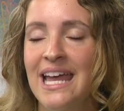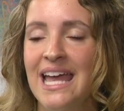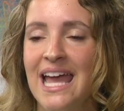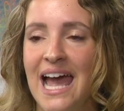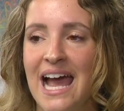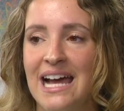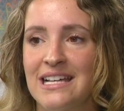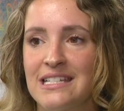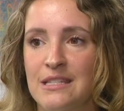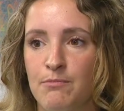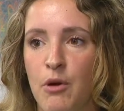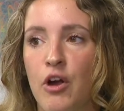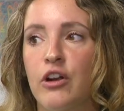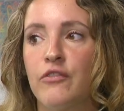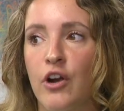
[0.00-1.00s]
As
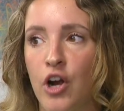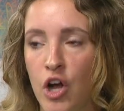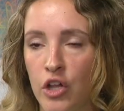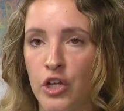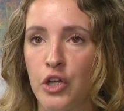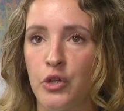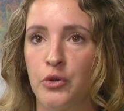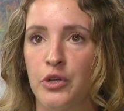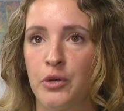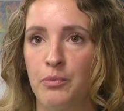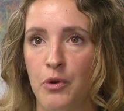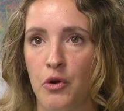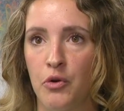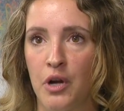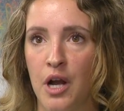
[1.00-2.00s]
part of our all included
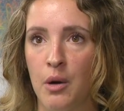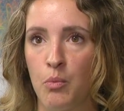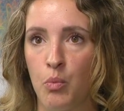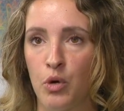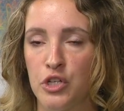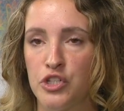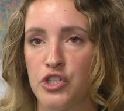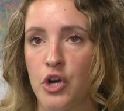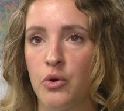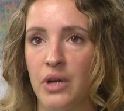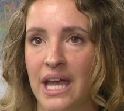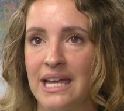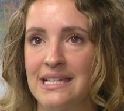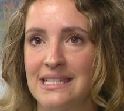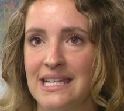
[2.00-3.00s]
program, we're
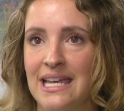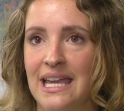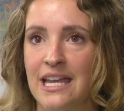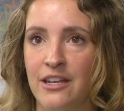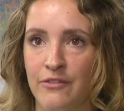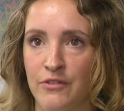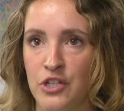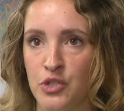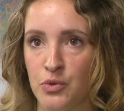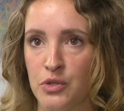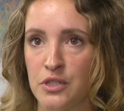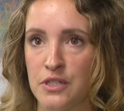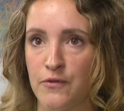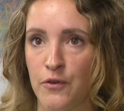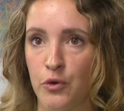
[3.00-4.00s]
showcasing
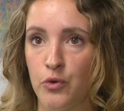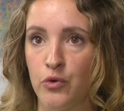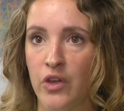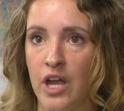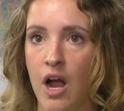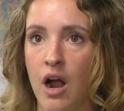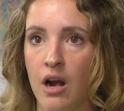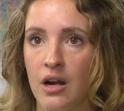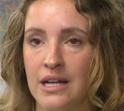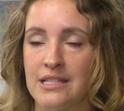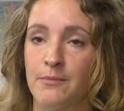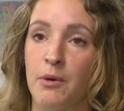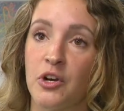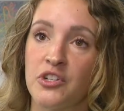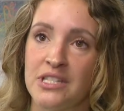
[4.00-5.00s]
individuals for who they are as a
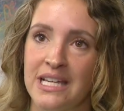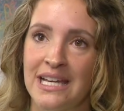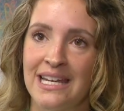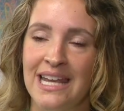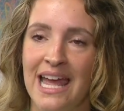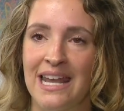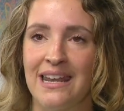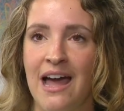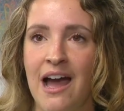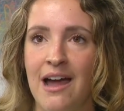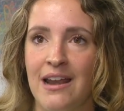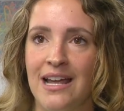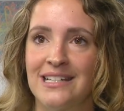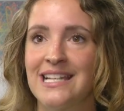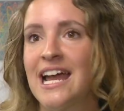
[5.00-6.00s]
person and not
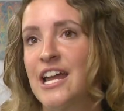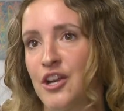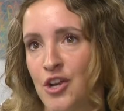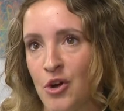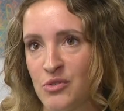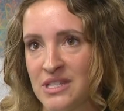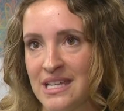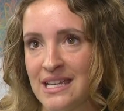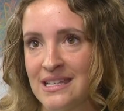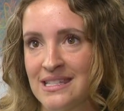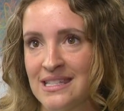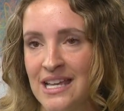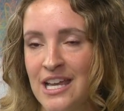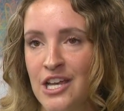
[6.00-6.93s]
a diagnosis.